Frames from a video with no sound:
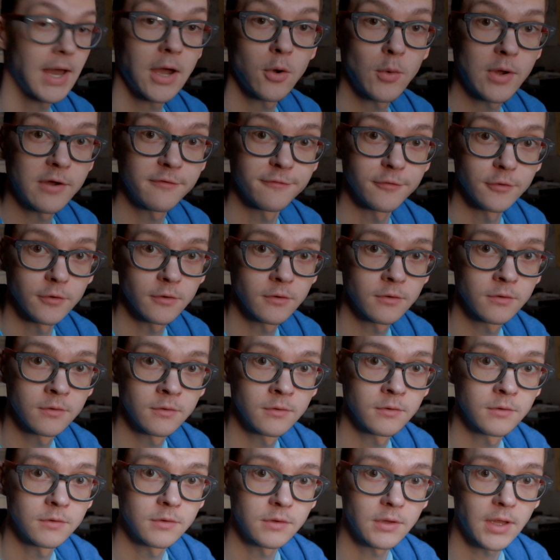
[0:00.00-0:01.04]
However,
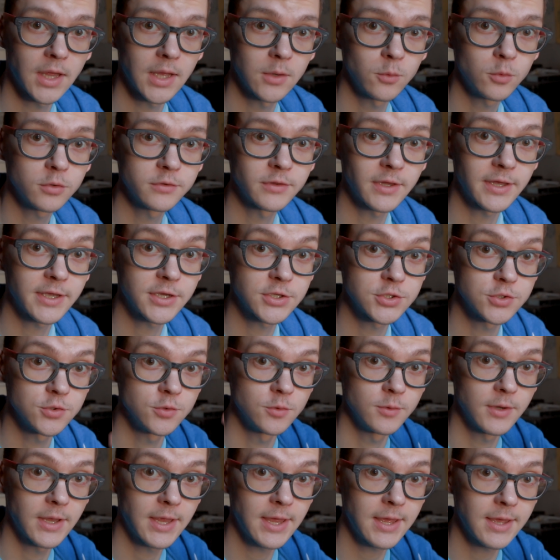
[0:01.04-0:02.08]
I would like
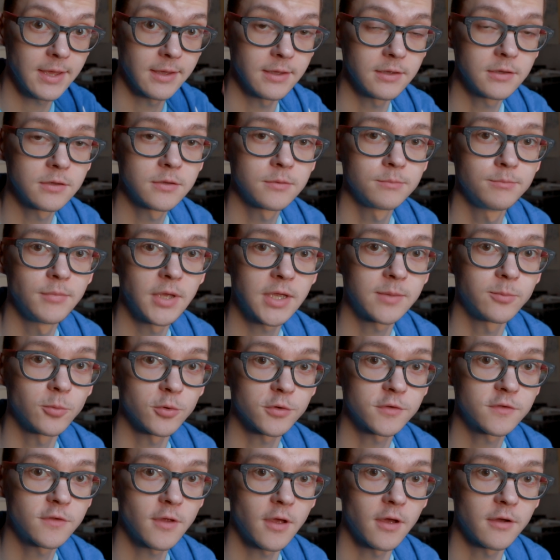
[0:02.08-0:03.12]
to A, make more
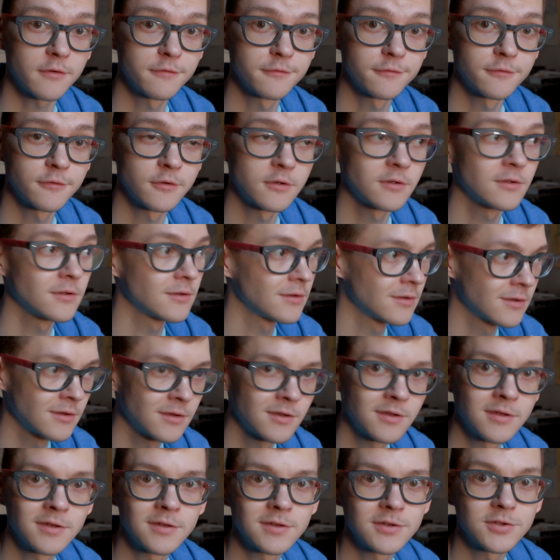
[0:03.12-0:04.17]
stuff,
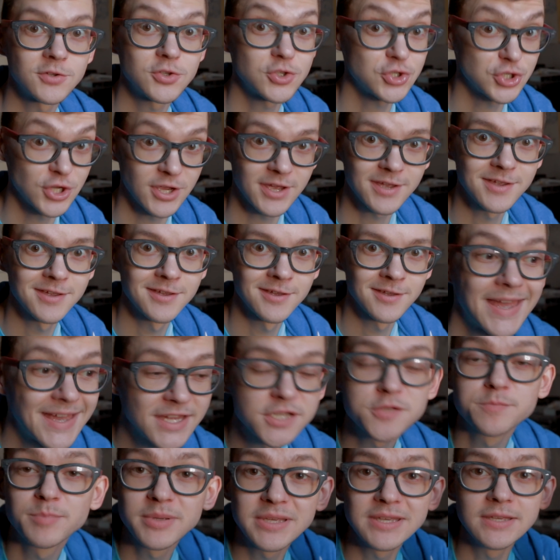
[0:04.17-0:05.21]
check,
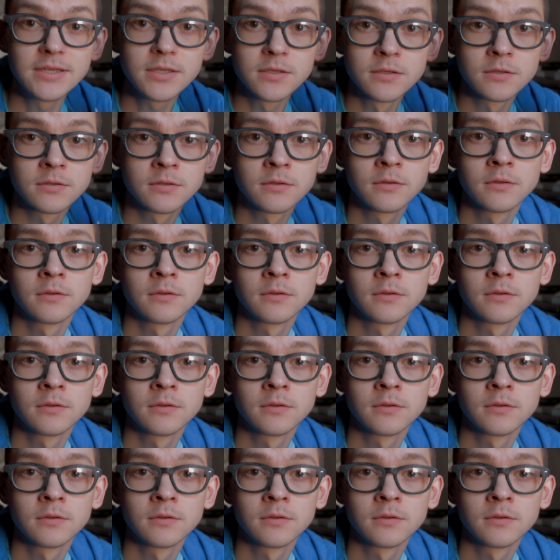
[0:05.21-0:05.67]
and B,